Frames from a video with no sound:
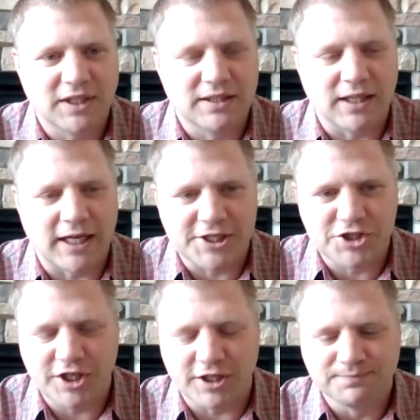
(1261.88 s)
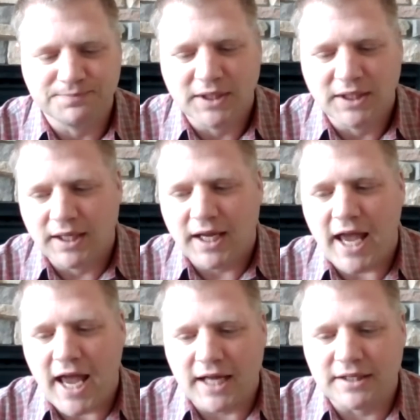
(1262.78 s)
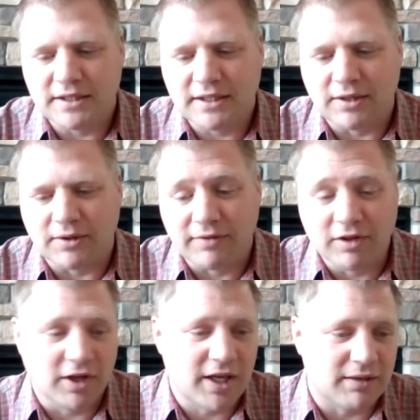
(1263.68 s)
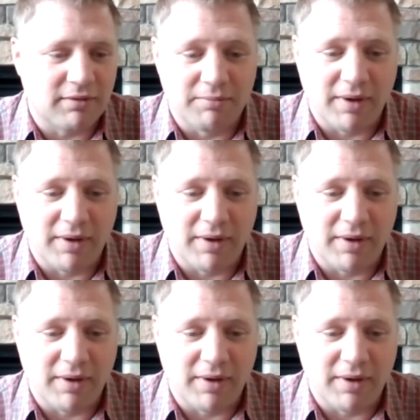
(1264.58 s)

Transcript: in the last year. And if you look at